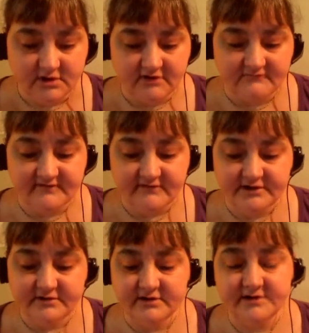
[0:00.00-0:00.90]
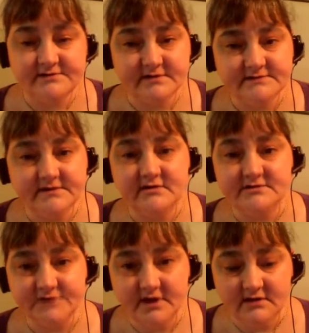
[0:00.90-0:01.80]
are very good at judging
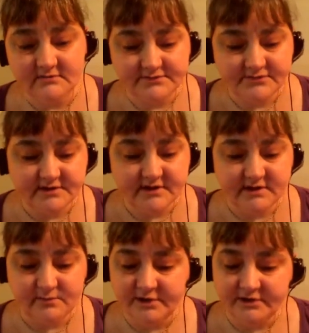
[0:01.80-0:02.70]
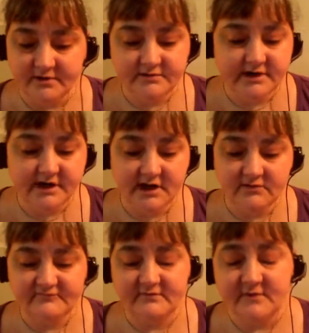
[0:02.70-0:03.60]
ourselves, and we don't need
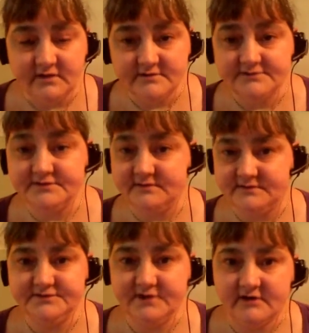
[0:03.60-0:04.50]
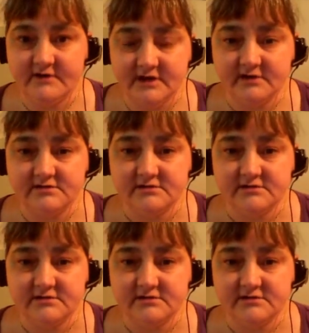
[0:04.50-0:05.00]
help from others in this area.